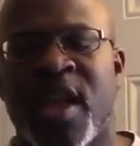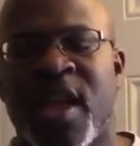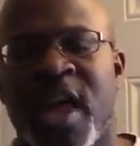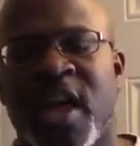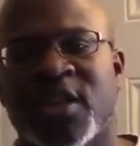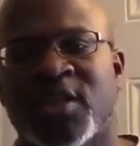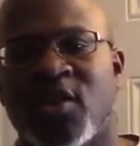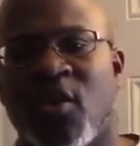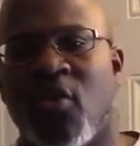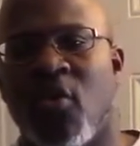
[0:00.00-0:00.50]

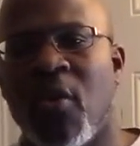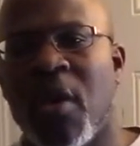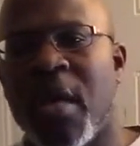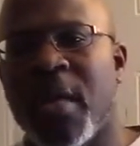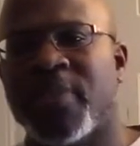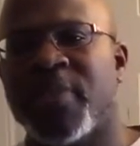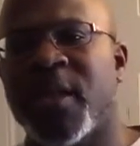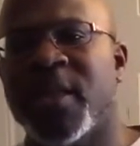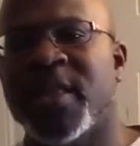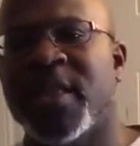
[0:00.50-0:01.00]
And so
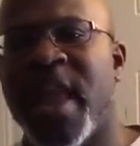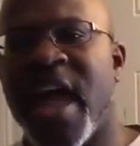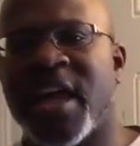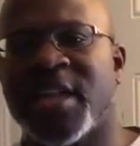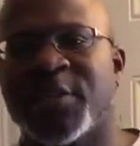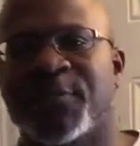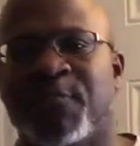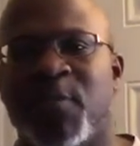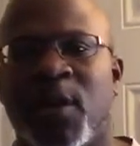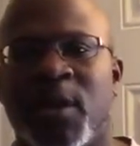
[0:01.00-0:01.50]
the
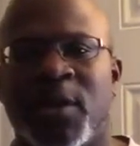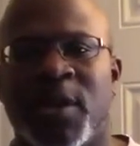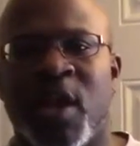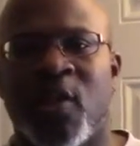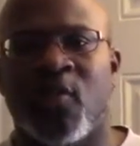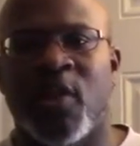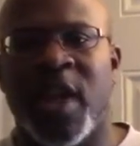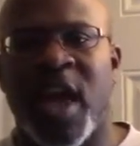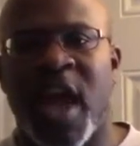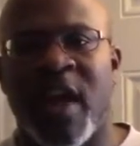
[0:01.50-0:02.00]
next pillar
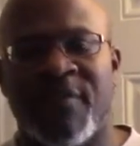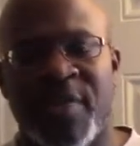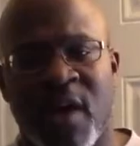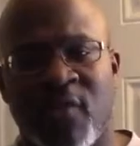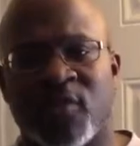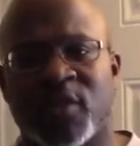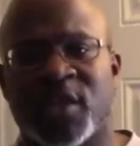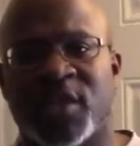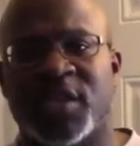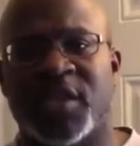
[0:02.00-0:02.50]
that we have, that
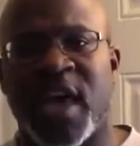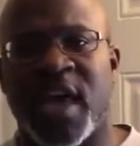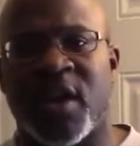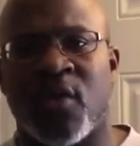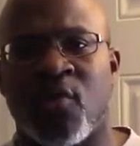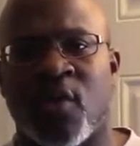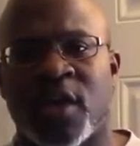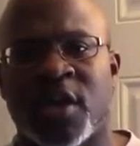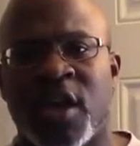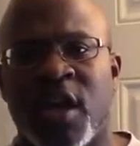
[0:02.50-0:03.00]
was the
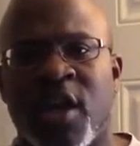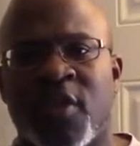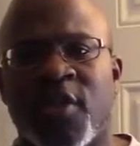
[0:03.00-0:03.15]
second one.